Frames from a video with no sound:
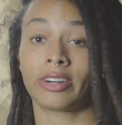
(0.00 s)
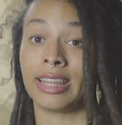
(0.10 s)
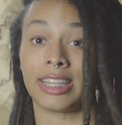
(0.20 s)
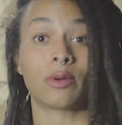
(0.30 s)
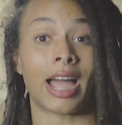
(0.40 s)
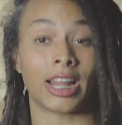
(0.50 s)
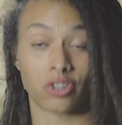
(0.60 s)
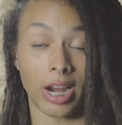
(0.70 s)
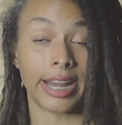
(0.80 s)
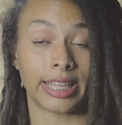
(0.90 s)
and that's why I
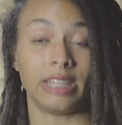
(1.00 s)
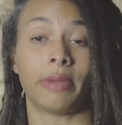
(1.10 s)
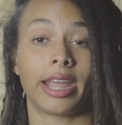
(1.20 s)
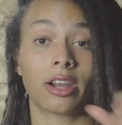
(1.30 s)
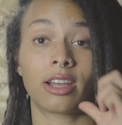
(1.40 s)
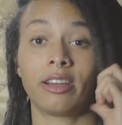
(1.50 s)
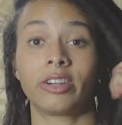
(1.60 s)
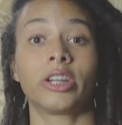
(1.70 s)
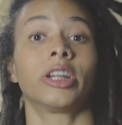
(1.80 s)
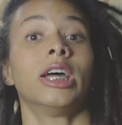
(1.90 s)
try to keep my hair covered,